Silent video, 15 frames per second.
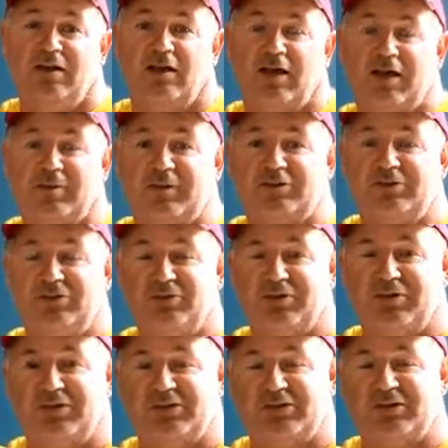and my 2
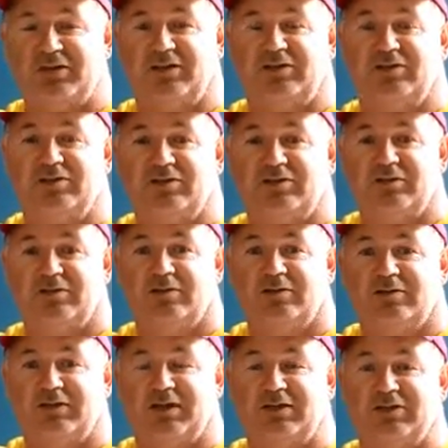youngest kids,
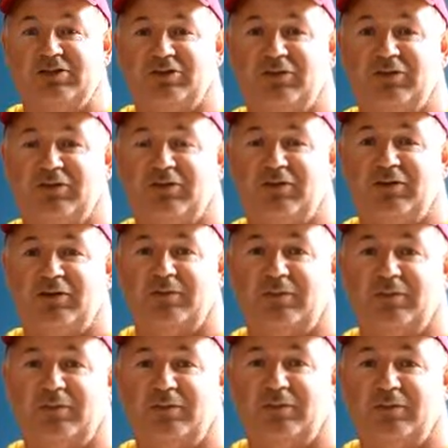Chase and Olivia.
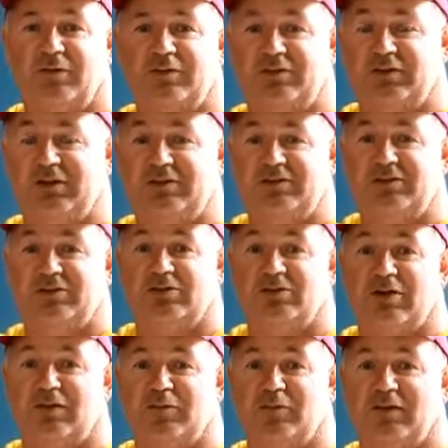Chase is a
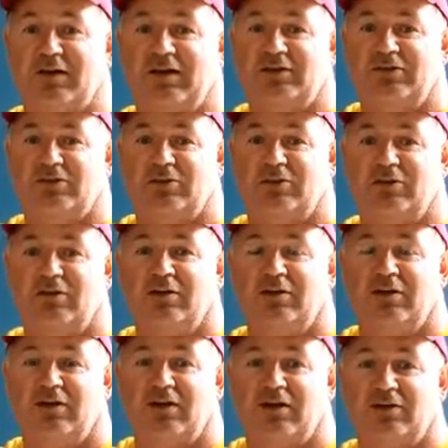sophomore in high school
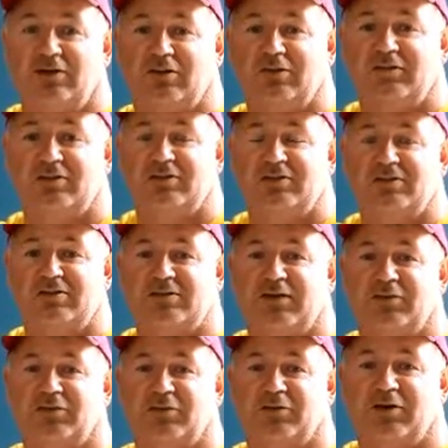and Olivia is a
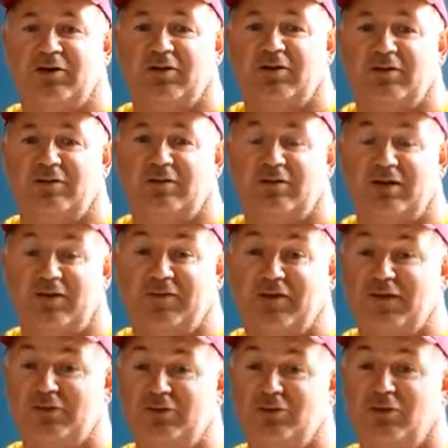7th grader. I've
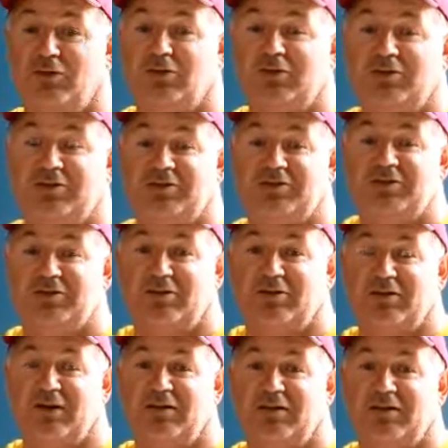got 2 older kids that
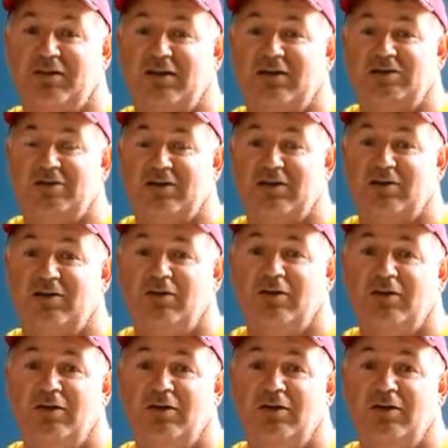are out of the house now.